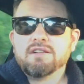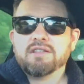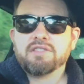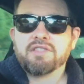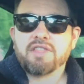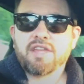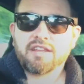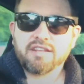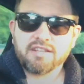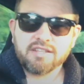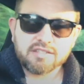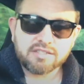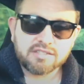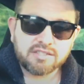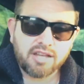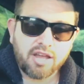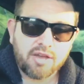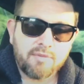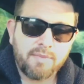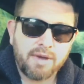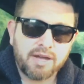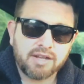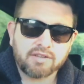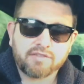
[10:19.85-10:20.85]
Thank you so
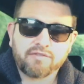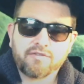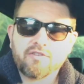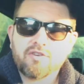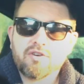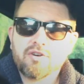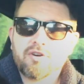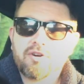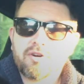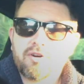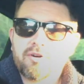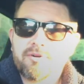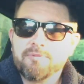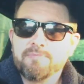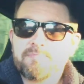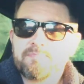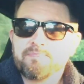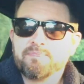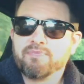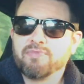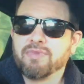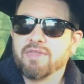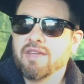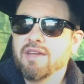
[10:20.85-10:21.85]
much for
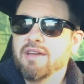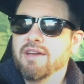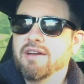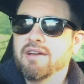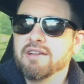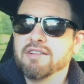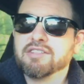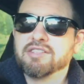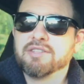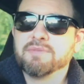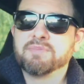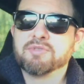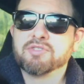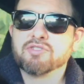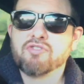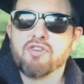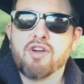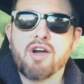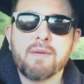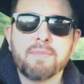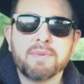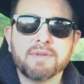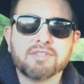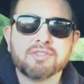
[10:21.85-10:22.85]

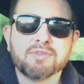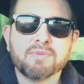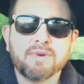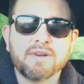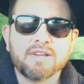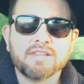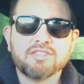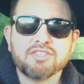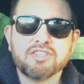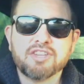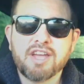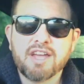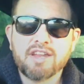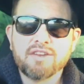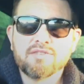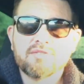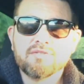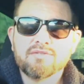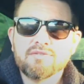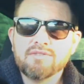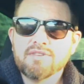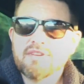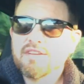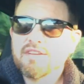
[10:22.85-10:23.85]
subscribing to my channel